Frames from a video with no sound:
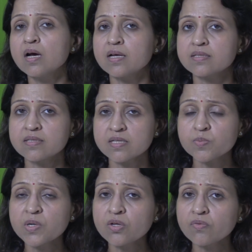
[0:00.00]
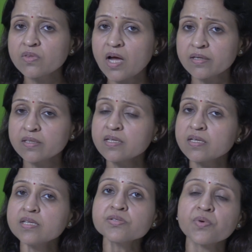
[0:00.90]
assessment of that thing
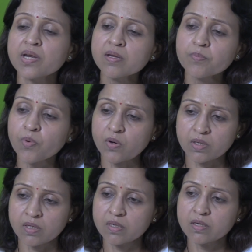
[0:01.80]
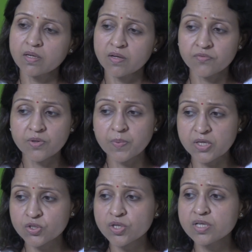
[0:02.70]
is very important. If the
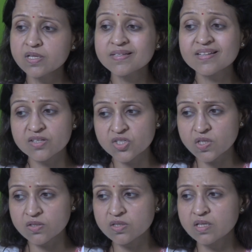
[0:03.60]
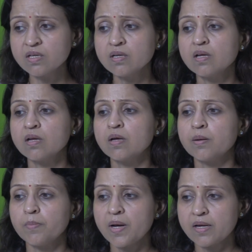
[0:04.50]
patient is congested,
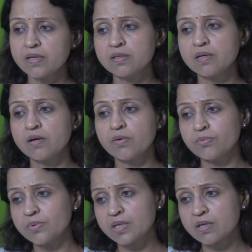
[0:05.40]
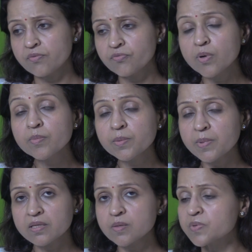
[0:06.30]
we confirm it
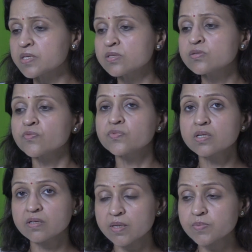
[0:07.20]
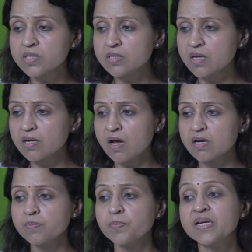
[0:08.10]
by the presence of the creps in the
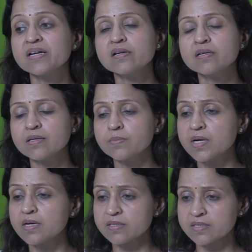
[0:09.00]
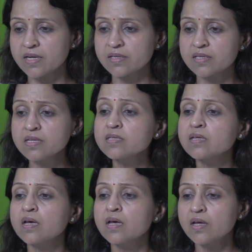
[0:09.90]
lung, pedal edema, ascites.
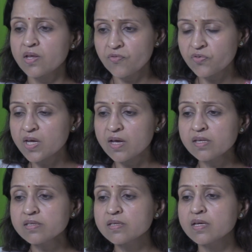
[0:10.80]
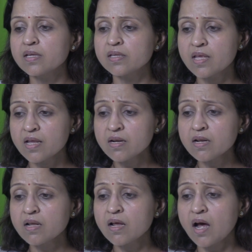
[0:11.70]
If yes, then
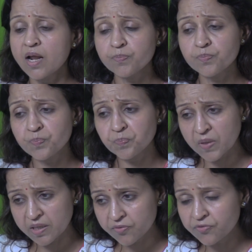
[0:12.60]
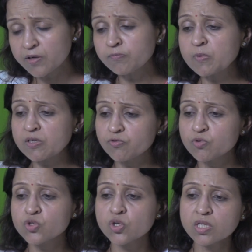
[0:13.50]
and peripheral
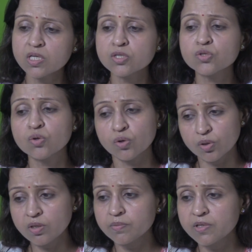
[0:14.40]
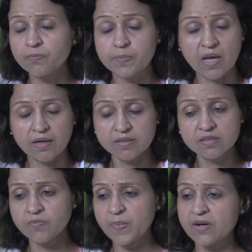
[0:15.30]
perfusion is good, that is
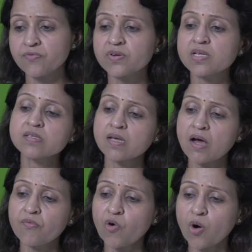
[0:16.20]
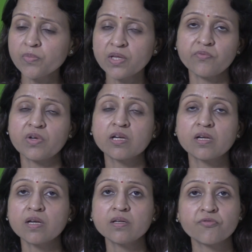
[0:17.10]
the peripheries are warm, then
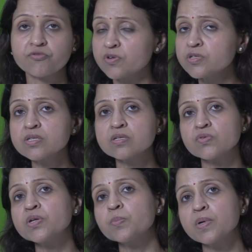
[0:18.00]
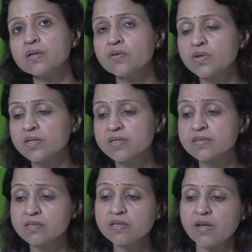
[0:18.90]
the first treatment given
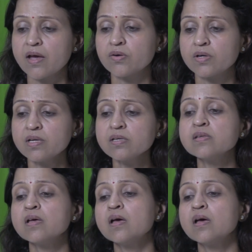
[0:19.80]
is the diuretics